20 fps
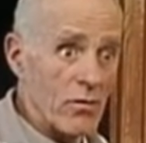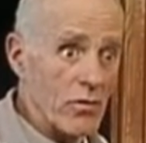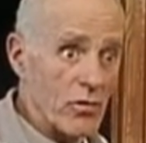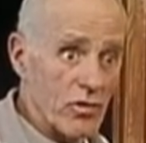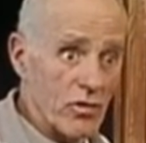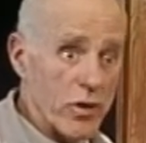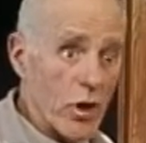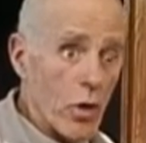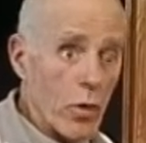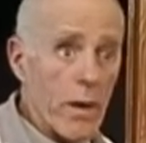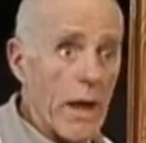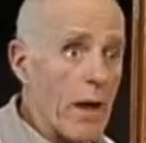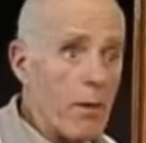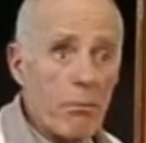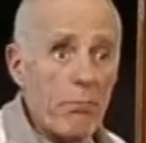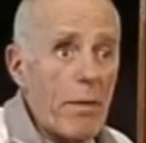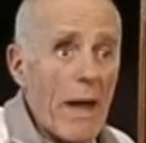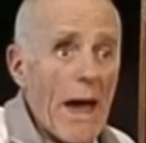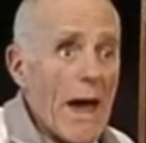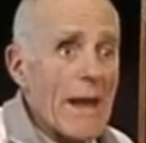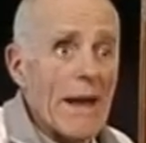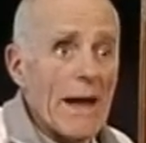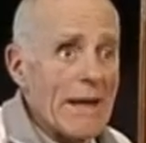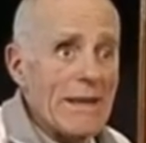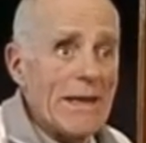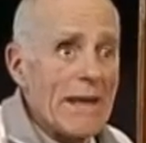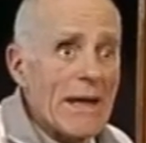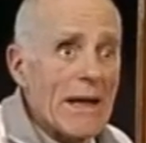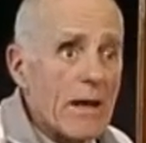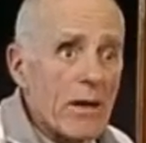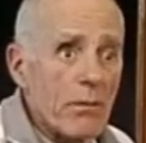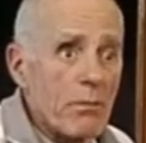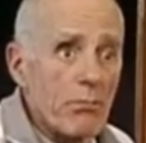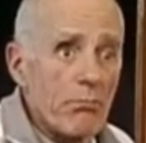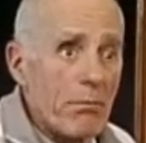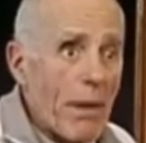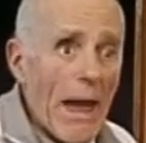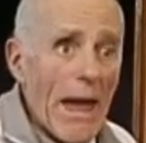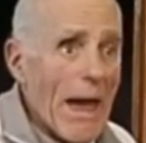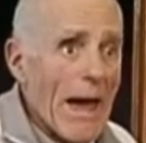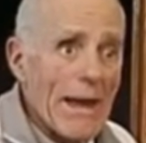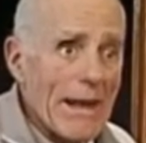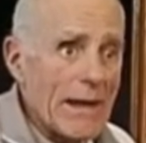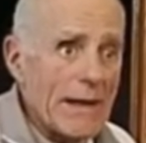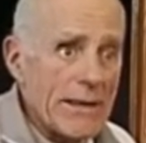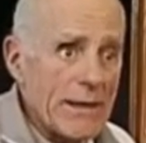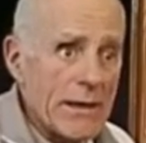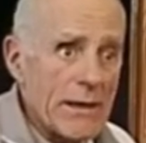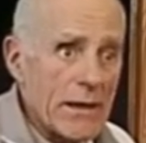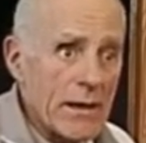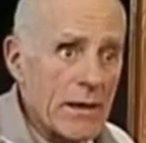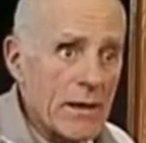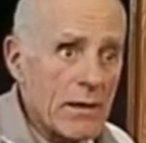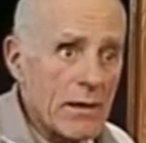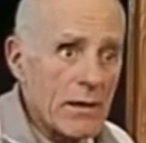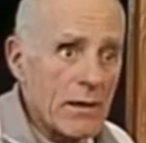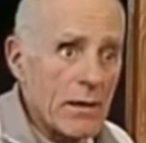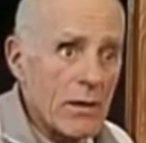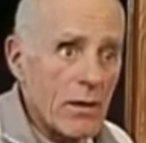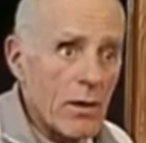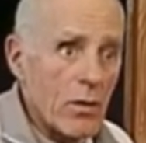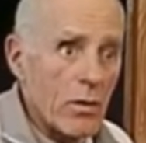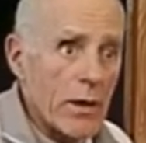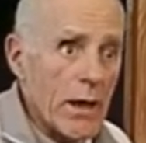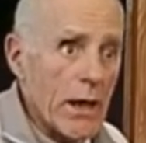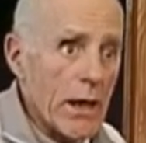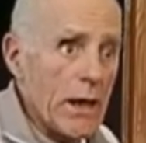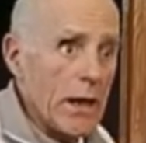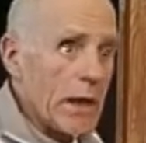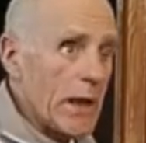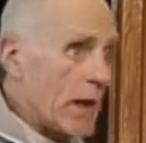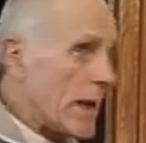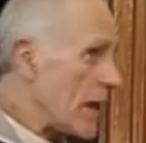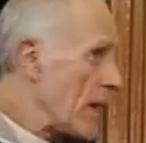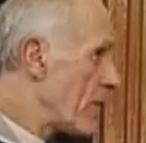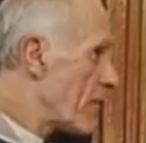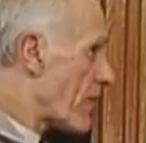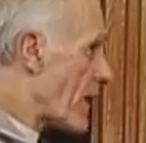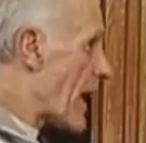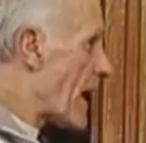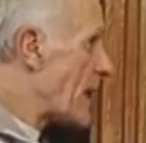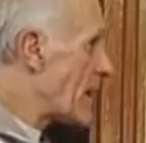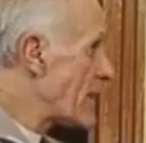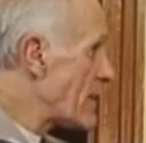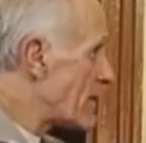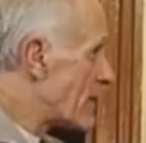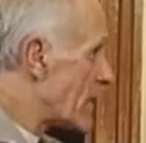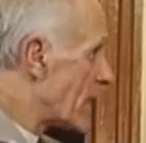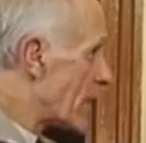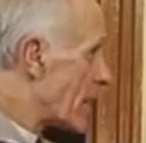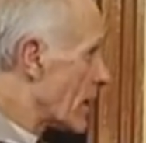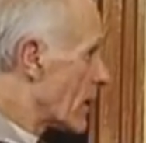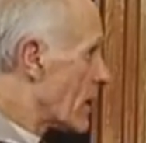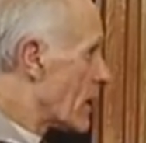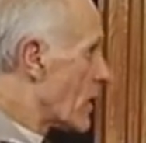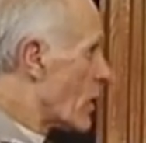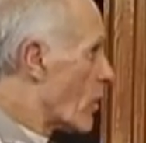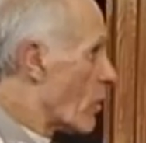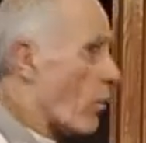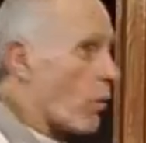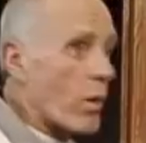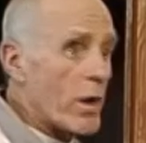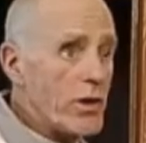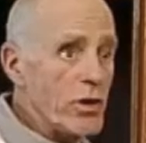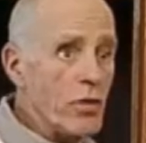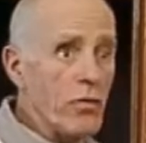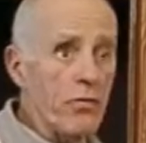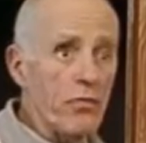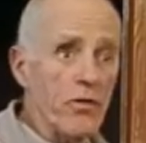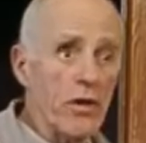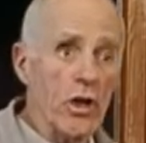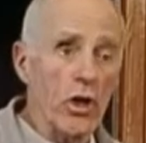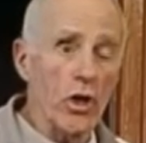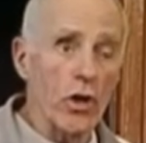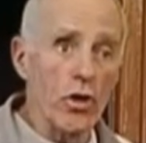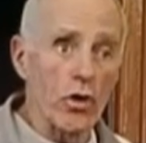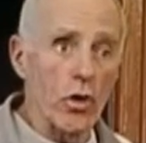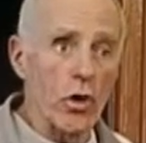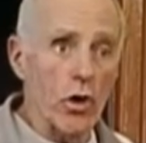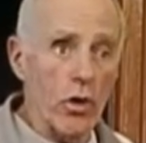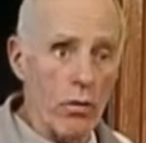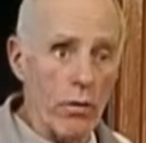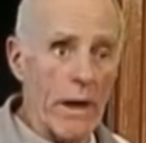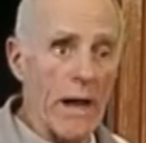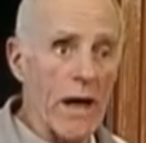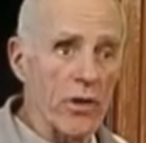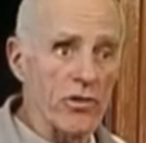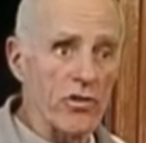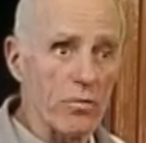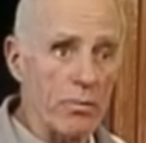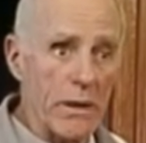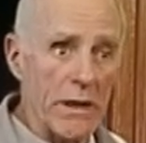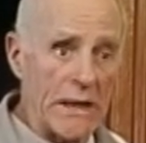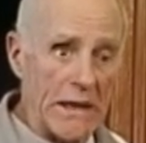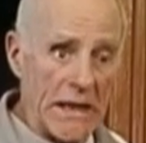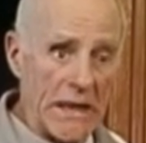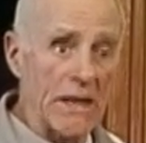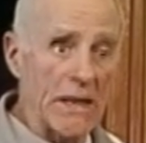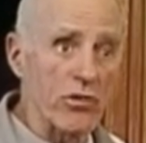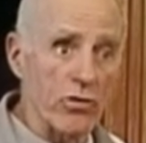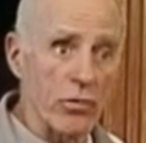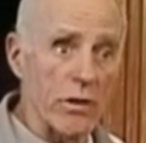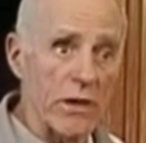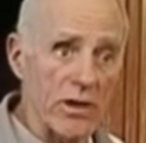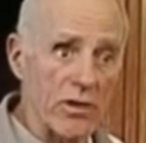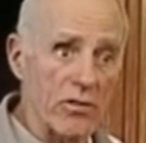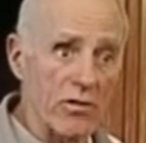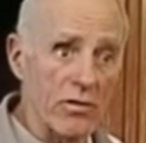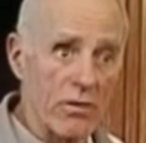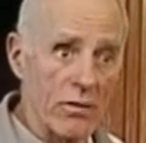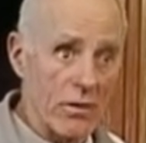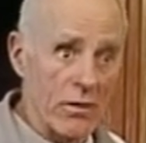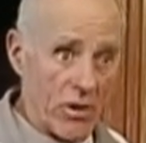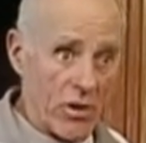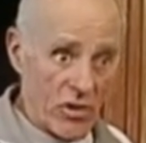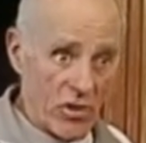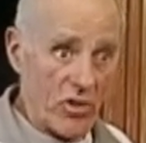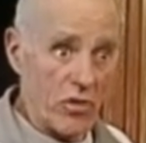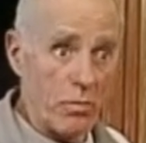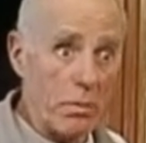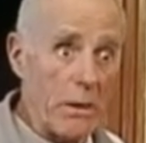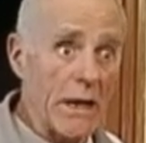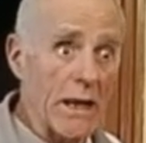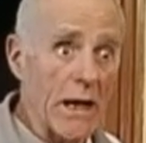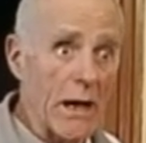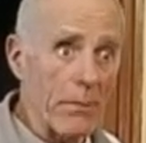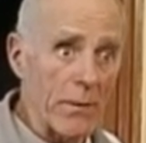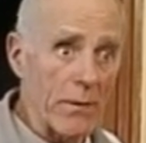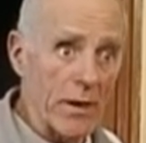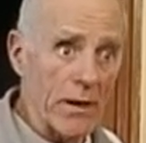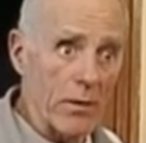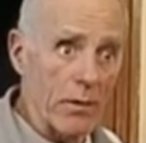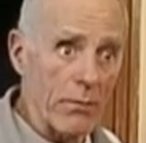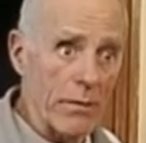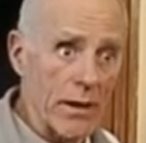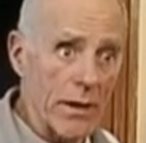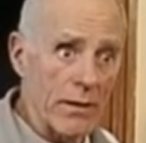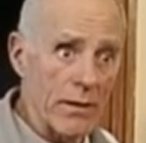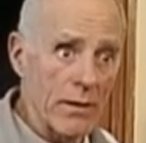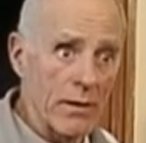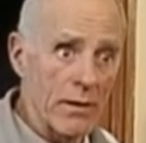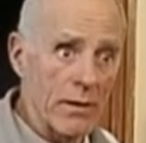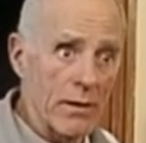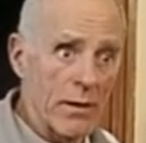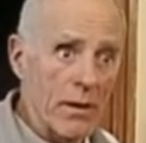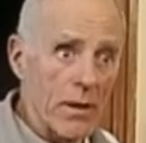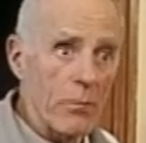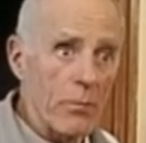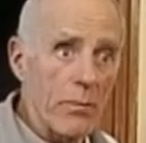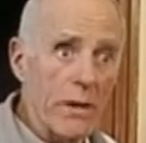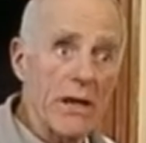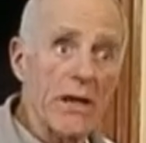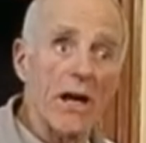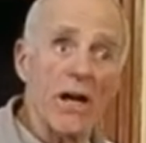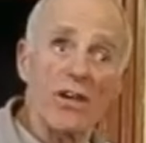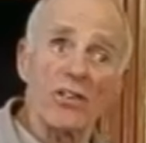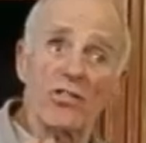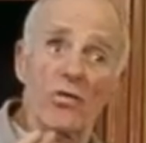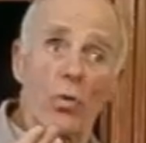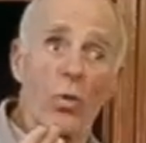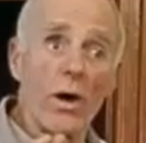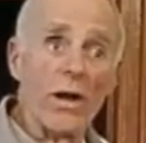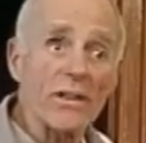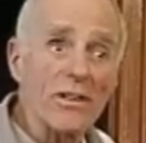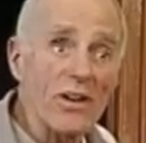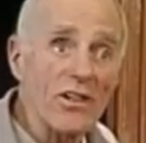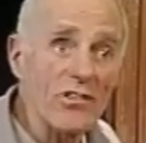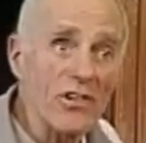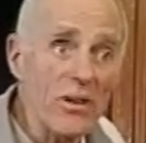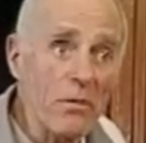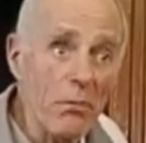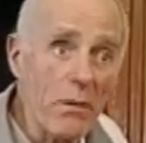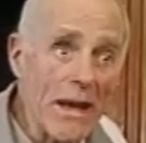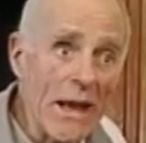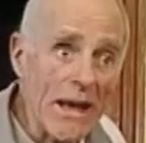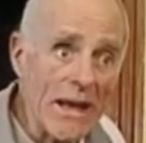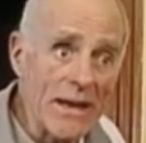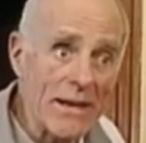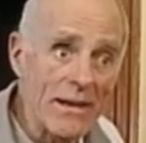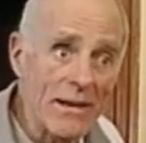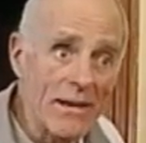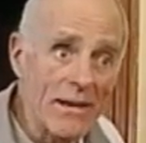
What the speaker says: Slow down. Bad idea. Bad idea. Okay? If anything, when you feel your ground speed increase, speed up a little bit. Because what does it mean?